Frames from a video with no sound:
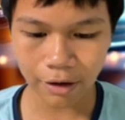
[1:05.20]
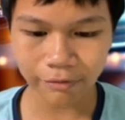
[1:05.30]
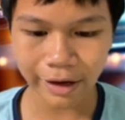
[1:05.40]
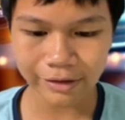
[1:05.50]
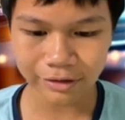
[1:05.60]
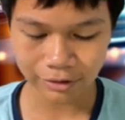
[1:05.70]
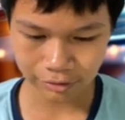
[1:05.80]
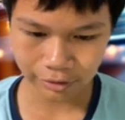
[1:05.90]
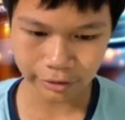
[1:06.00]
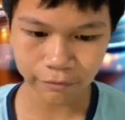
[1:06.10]
our knight
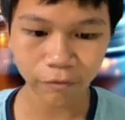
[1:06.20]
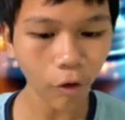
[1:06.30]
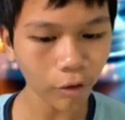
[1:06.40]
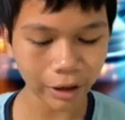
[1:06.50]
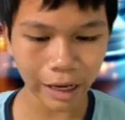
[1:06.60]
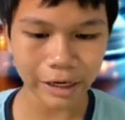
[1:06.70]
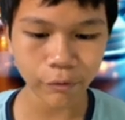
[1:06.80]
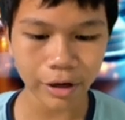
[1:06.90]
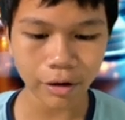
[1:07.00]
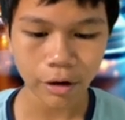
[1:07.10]
to fork
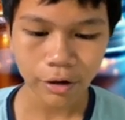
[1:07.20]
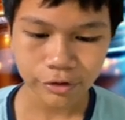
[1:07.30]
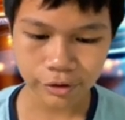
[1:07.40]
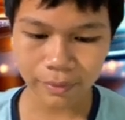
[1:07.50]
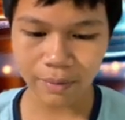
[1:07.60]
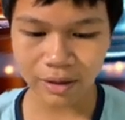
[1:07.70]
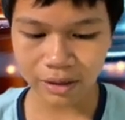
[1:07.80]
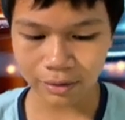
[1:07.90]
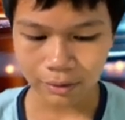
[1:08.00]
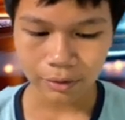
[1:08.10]
anywhere, so
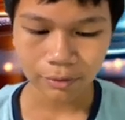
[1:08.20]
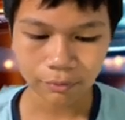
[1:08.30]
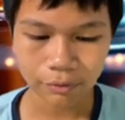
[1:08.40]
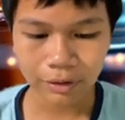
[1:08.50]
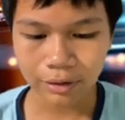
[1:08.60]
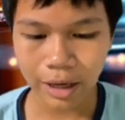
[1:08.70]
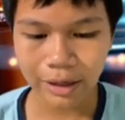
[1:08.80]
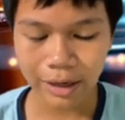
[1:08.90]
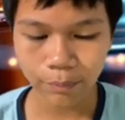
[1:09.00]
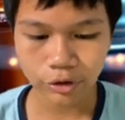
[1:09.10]
maybe they
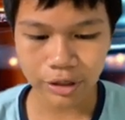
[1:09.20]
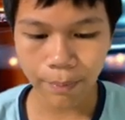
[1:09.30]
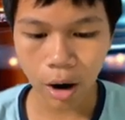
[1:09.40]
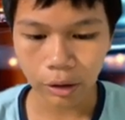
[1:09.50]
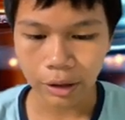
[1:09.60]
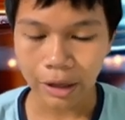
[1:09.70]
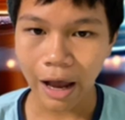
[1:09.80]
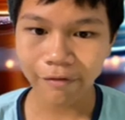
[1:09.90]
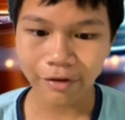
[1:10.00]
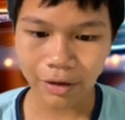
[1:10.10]
can push that pawn.
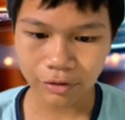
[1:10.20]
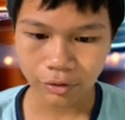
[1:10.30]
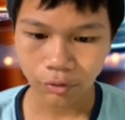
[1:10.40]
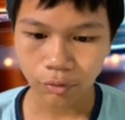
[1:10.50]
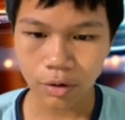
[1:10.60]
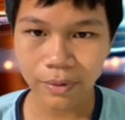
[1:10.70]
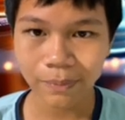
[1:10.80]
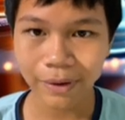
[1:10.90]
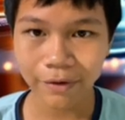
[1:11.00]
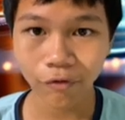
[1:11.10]
After that, we'll
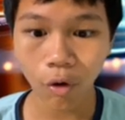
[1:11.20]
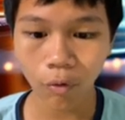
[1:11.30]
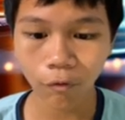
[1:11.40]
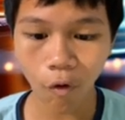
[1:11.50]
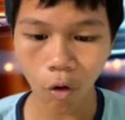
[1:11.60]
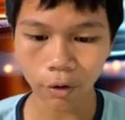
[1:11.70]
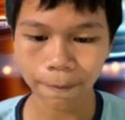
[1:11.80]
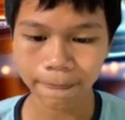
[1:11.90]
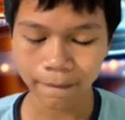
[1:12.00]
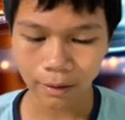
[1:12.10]
prepare for fork,
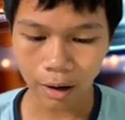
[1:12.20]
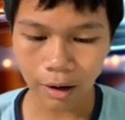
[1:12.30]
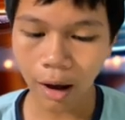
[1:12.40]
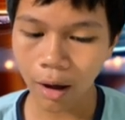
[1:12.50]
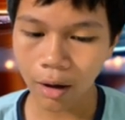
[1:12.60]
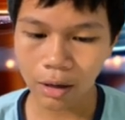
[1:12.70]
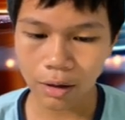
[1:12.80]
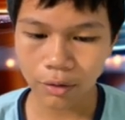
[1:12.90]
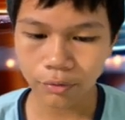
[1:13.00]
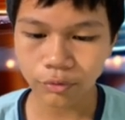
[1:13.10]

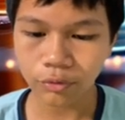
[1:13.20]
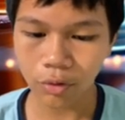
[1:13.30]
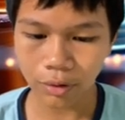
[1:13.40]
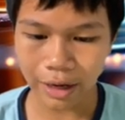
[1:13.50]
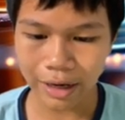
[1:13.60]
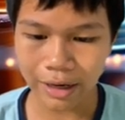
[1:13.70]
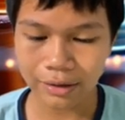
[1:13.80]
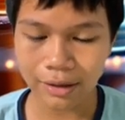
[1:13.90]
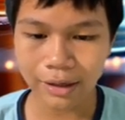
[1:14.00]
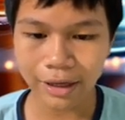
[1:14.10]
a rook
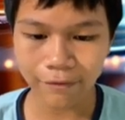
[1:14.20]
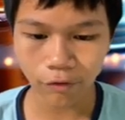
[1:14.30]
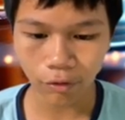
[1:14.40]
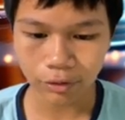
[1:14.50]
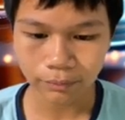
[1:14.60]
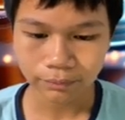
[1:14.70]
and a king fork,